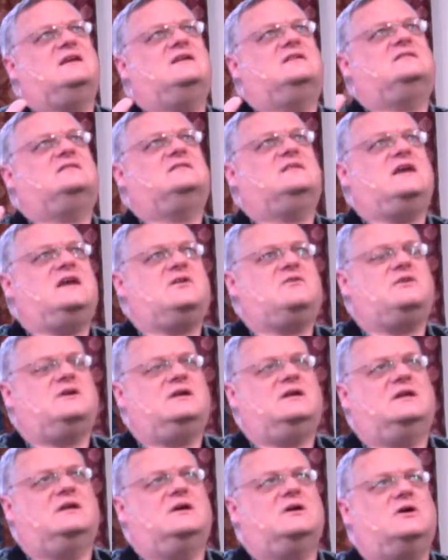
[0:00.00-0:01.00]

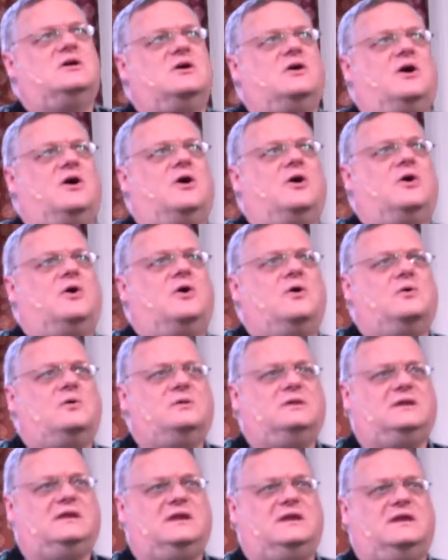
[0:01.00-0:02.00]
sacred,
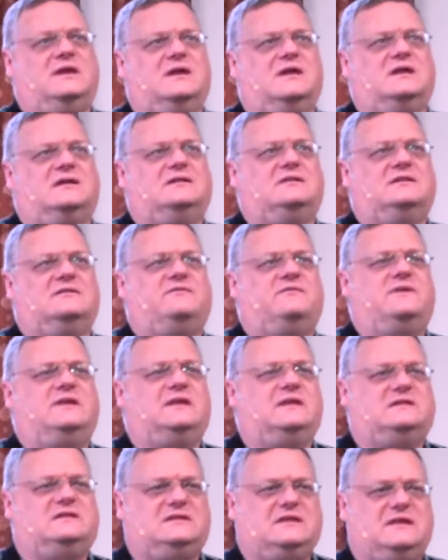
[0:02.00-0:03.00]
holy
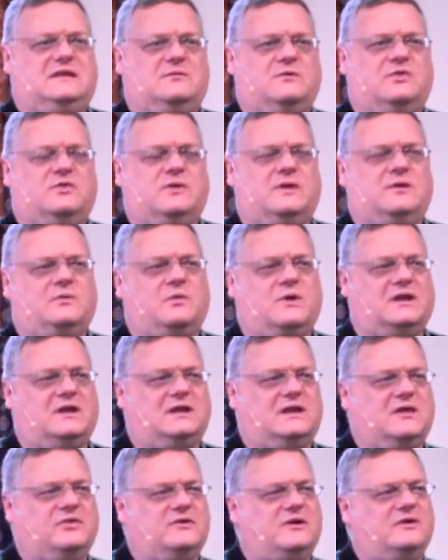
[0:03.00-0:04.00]
divinity within one
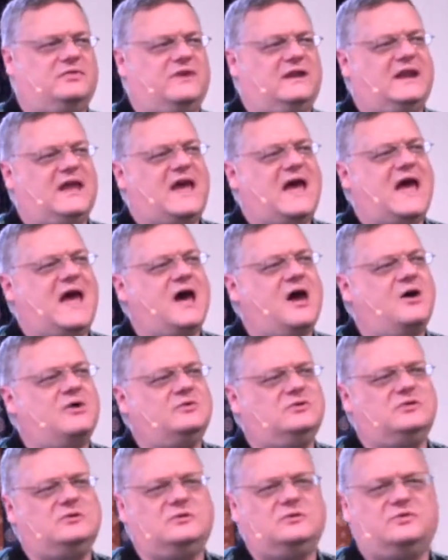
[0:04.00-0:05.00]
another, then how
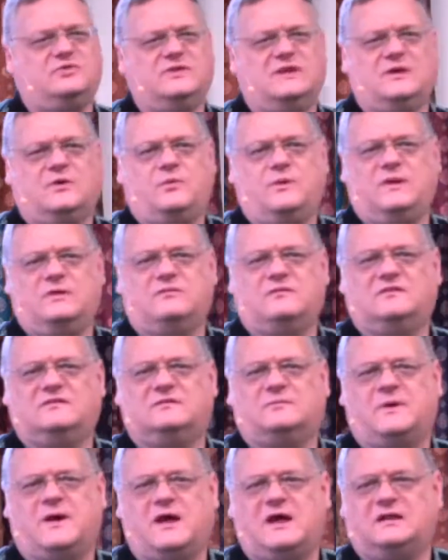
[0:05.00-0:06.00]
do you think we
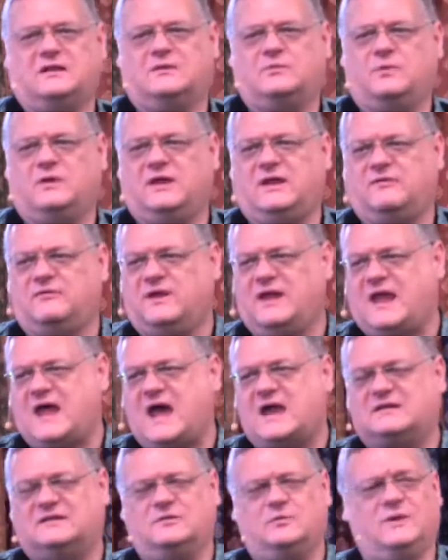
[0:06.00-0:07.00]
respond and we
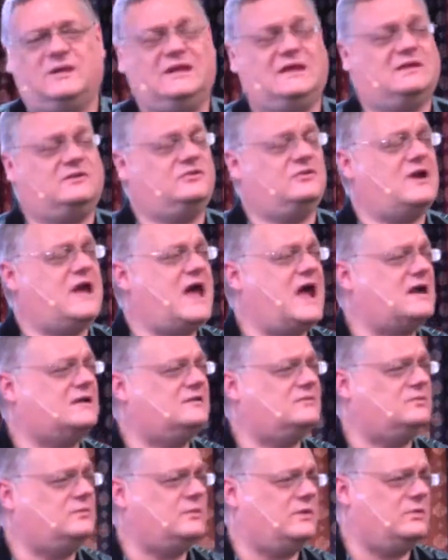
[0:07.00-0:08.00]
react and we interact
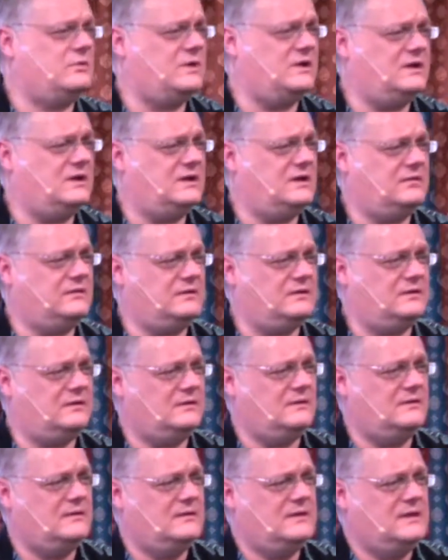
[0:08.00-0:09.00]
with one another?
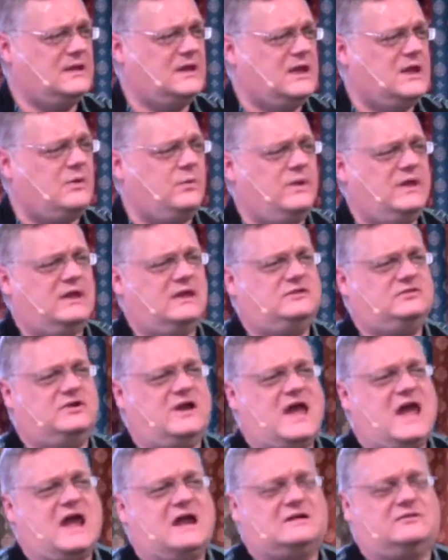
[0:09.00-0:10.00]
We
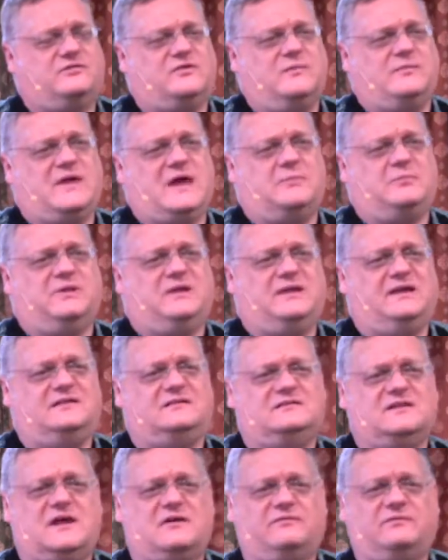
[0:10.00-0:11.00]
interact from that
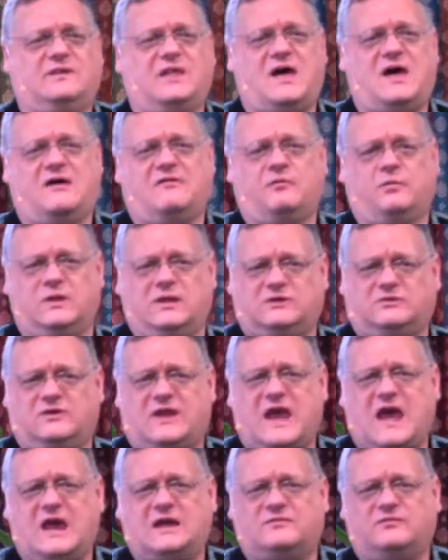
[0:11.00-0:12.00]
place of love. We
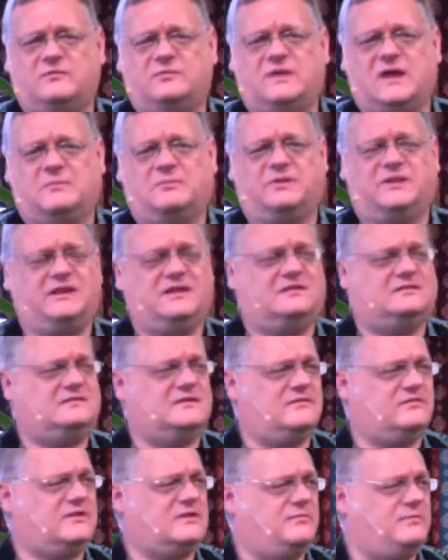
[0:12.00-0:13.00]
interact from that place
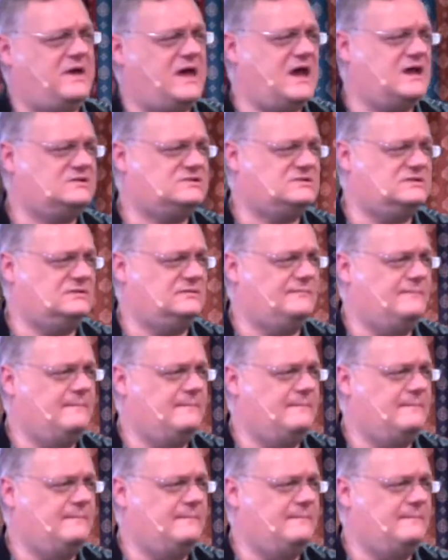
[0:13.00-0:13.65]
of compassion.